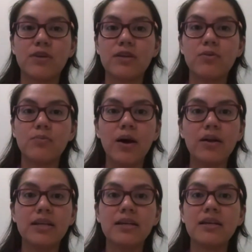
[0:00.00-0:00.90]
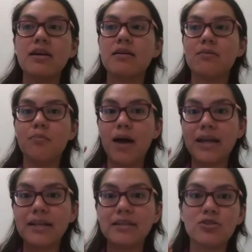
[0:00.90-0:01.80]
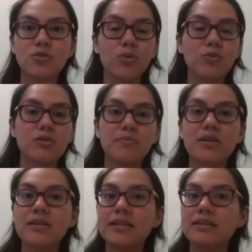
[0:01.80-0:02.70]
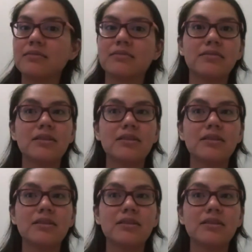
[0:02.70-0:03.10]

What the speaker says: and your body, mind, soul, spirit,